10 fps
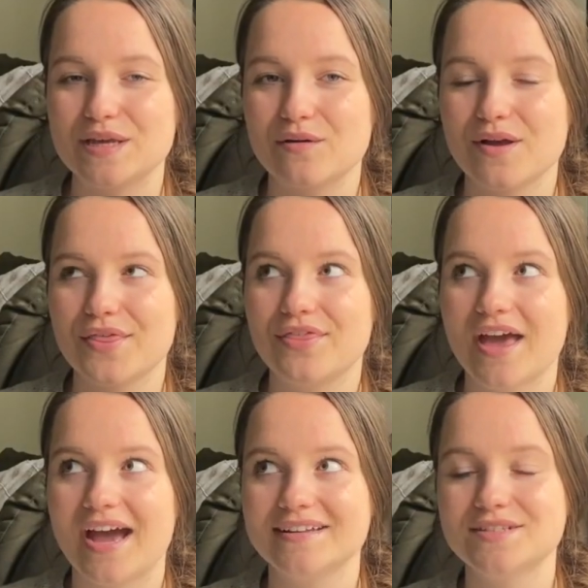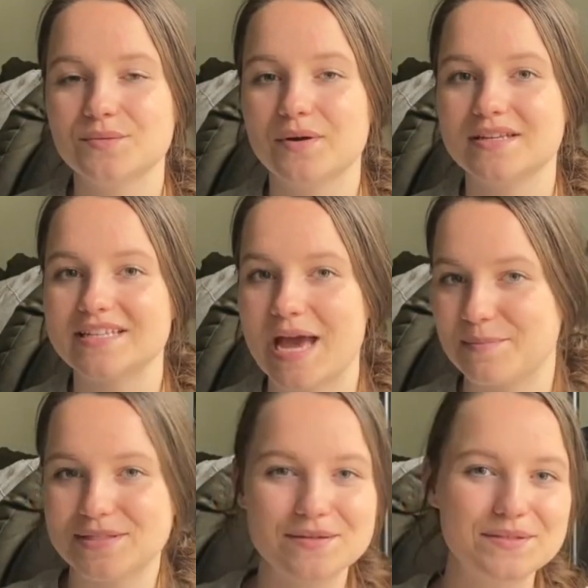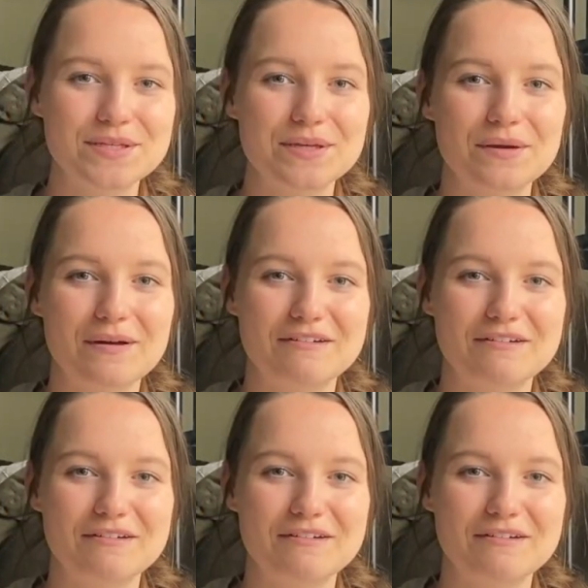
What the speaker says: So that was episode 2